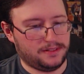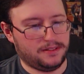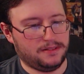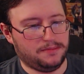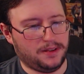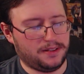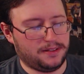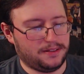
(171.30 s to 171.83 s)

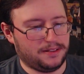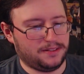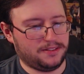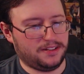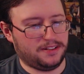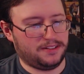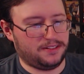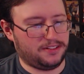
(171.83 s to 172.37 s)
Wait, didn't
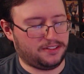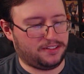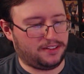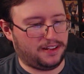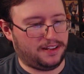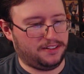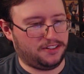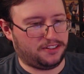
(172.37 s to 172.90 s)
she just say
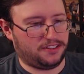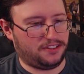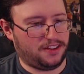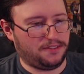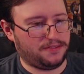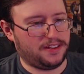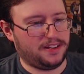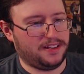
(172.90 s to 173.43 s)
he just
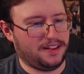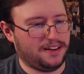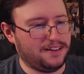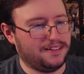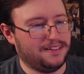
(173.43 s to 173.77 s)
stuffed in there?